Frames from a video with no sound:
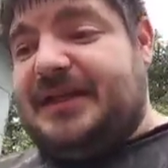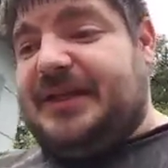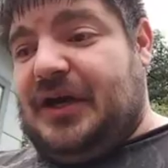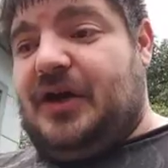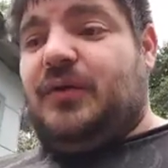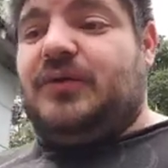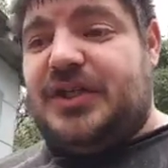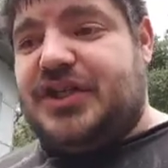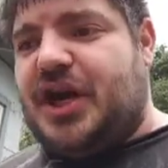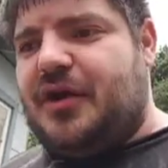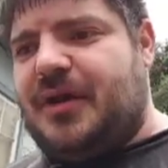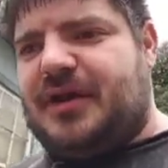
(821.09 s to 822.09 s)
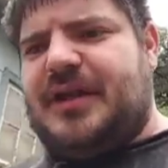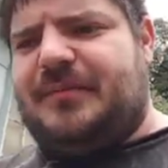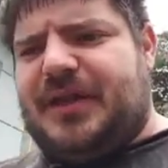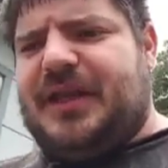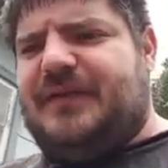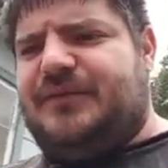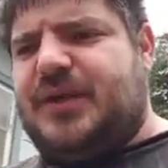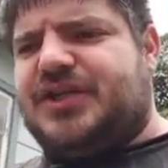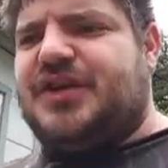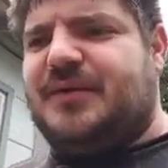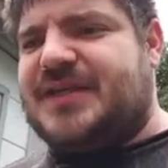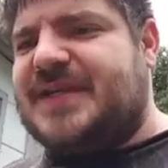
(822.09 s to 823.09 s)
you know, legitimately believed what
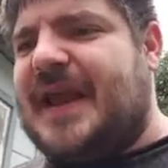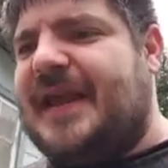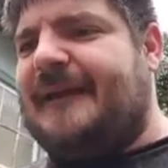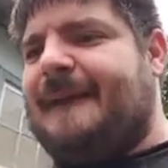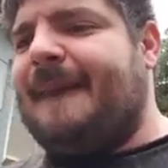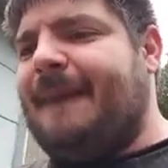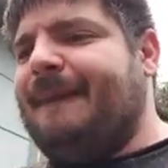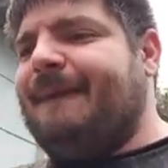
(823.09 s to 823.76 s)
she was saying